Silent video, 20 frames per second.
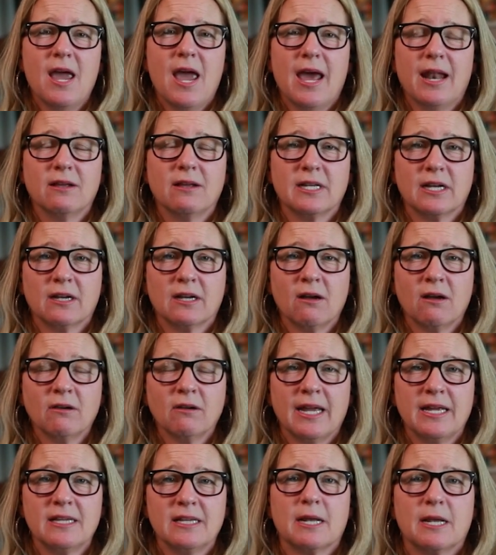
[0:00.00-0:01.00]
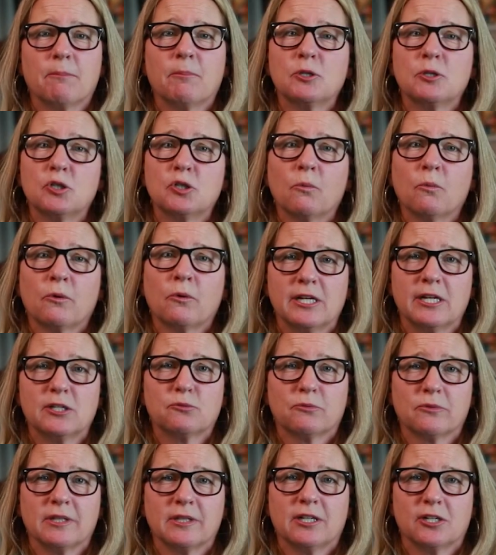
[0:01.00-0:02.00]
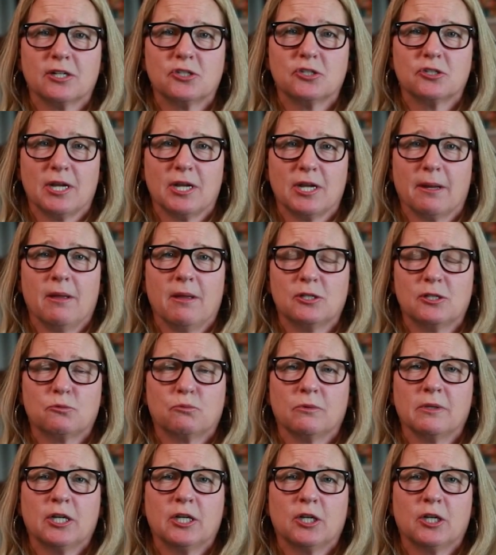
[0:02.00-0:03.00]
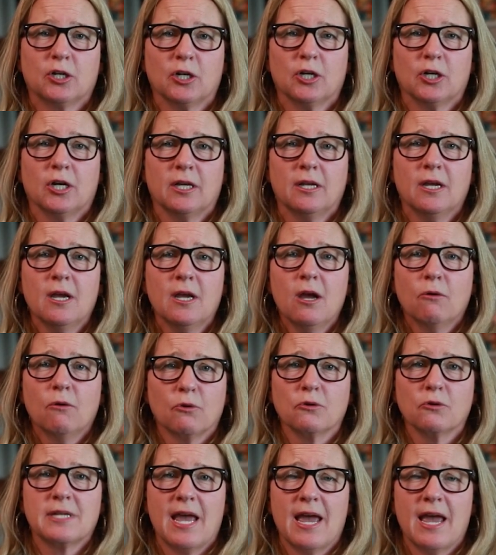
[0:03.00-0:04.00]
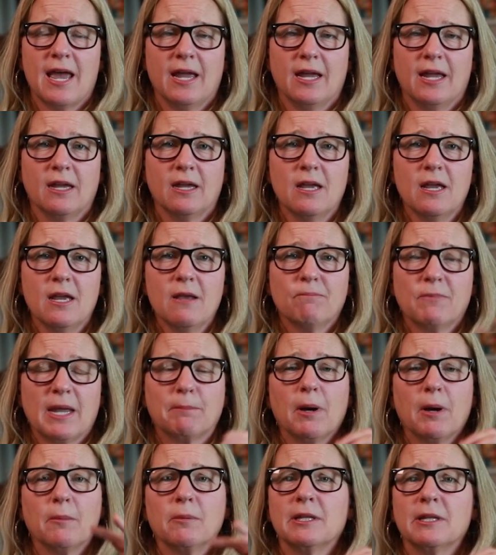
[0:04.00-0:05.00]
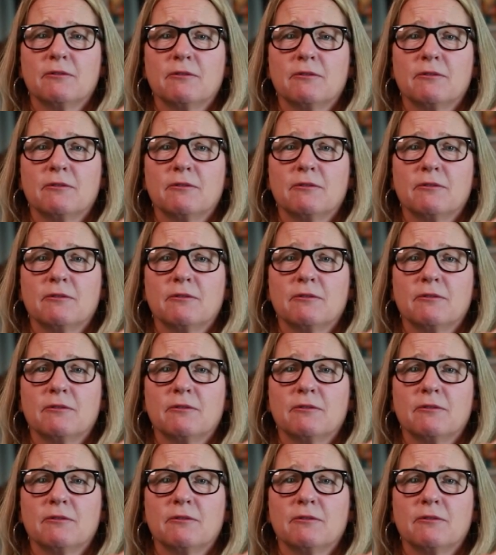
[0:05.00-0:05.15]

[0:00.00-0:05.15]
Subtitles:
And I was like, okay. He's like, but don't worry, it's really good it's really good rosé, like bubbly